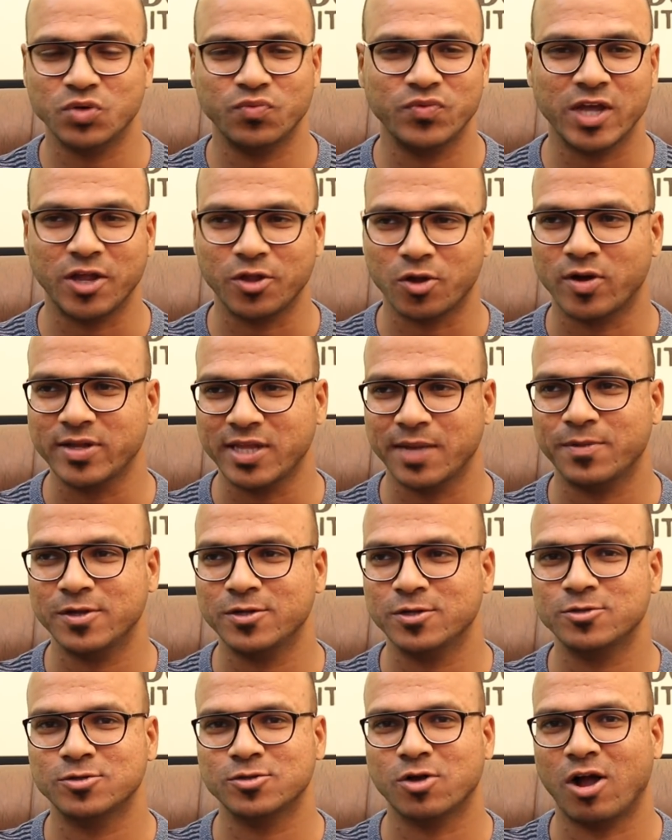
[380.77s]
We are not able
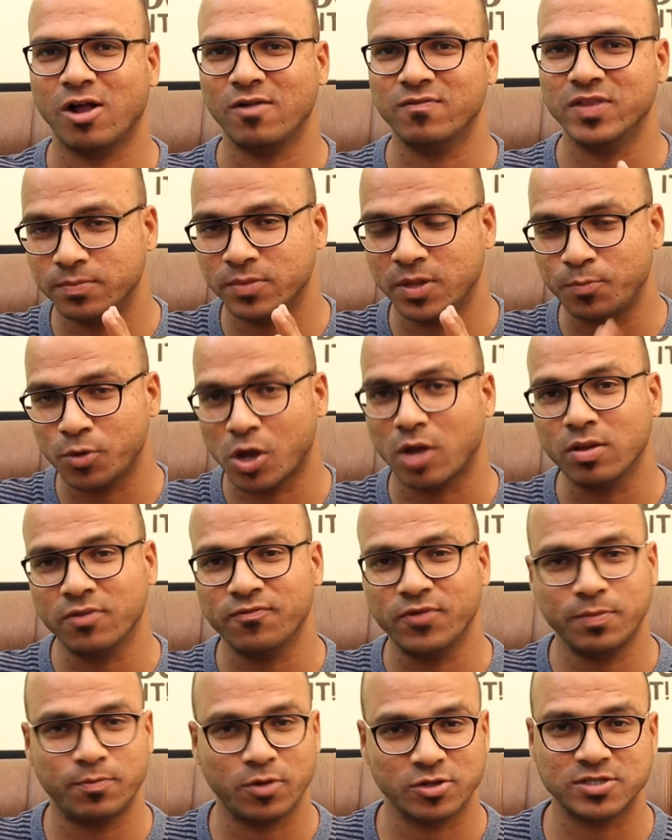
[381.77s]
to solve the problem
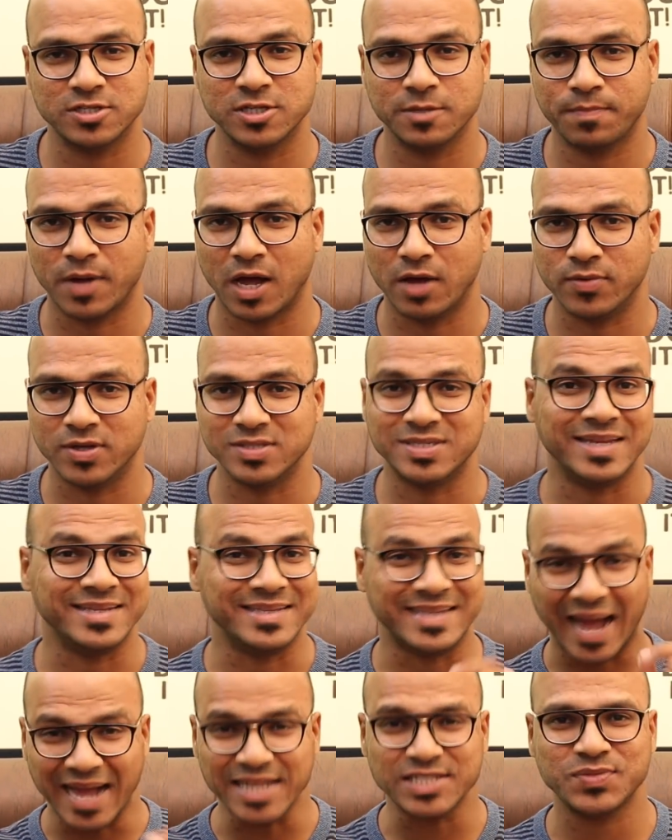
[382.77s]
with processing powers,
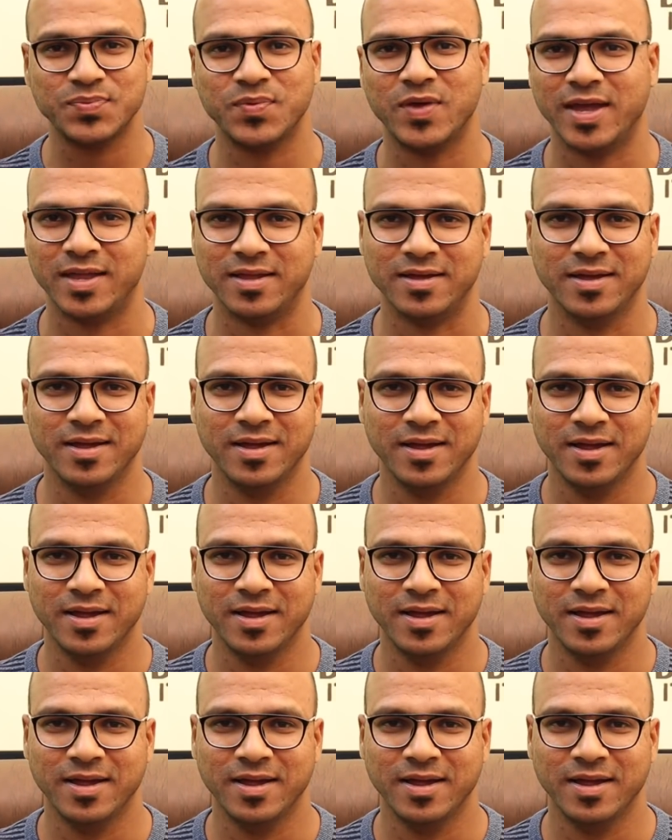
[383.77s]
and that's where,